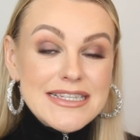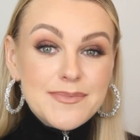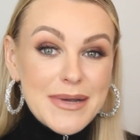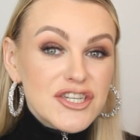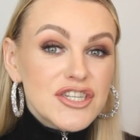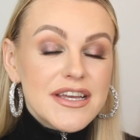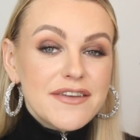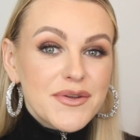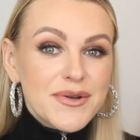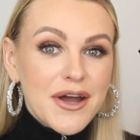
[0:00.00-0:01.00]
especially
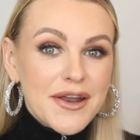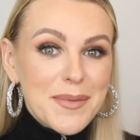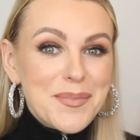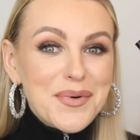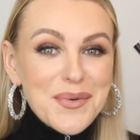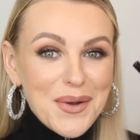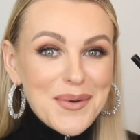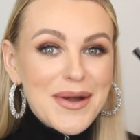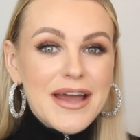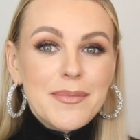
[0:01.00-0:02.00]
if you're not a
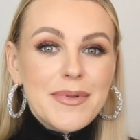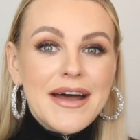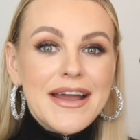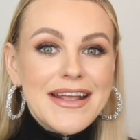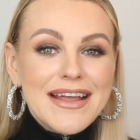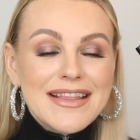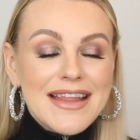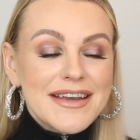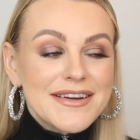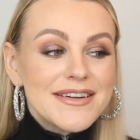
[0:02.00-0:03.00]
pro at applying a
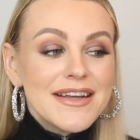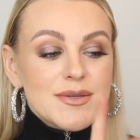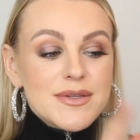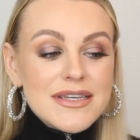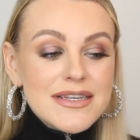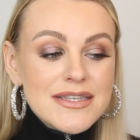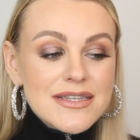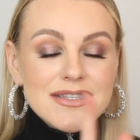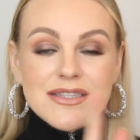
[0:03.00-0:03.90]
liner. So this